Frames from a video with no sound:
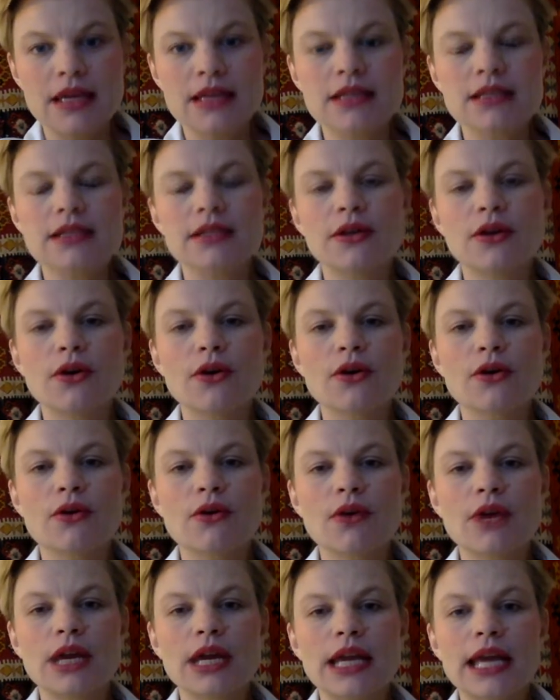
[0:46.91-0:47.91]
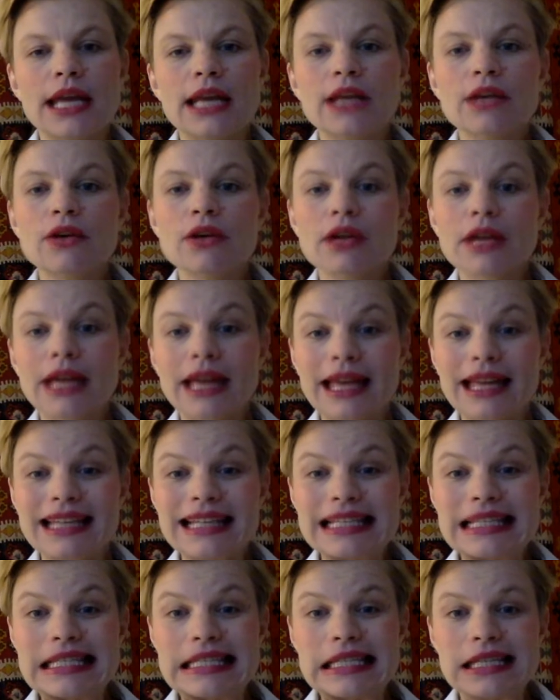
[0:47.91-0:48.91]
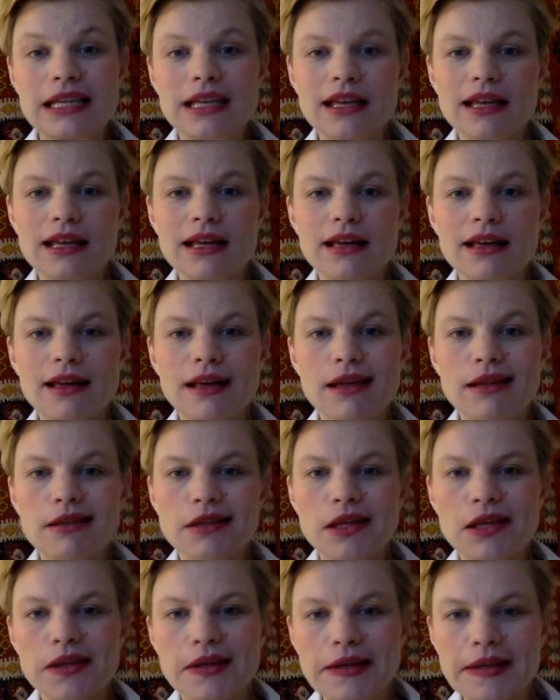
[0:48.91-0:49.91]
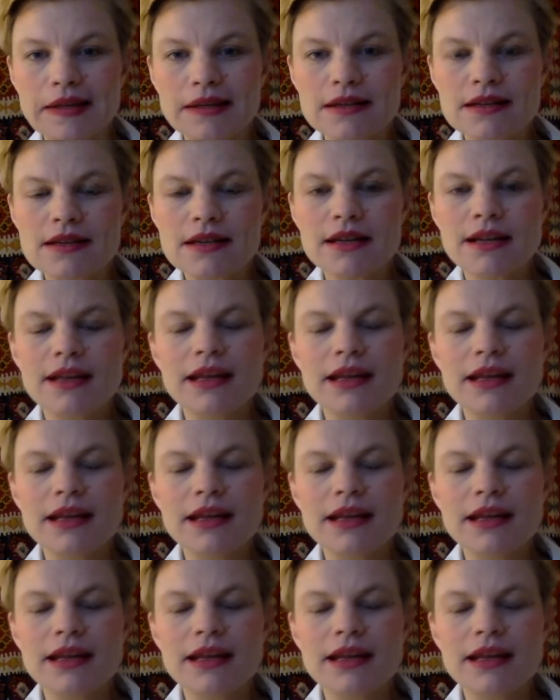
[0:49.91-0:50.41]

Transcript: So getting your guts aligned,